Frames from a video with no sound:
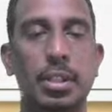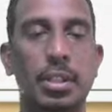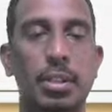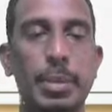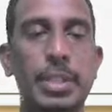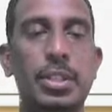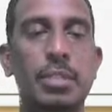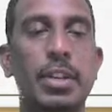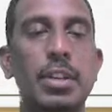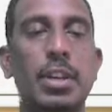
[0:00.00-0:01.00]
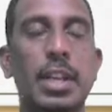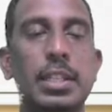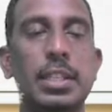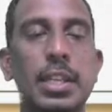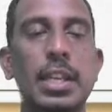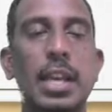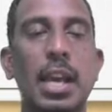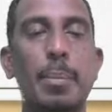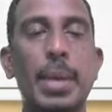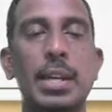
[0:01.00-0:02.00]
The best one you can see,
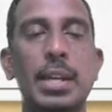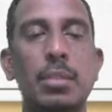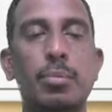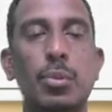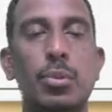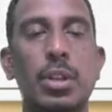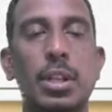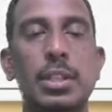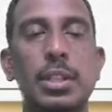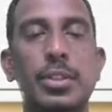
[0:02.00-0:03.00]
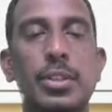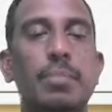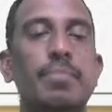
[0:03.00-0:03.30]
hepatic portal system,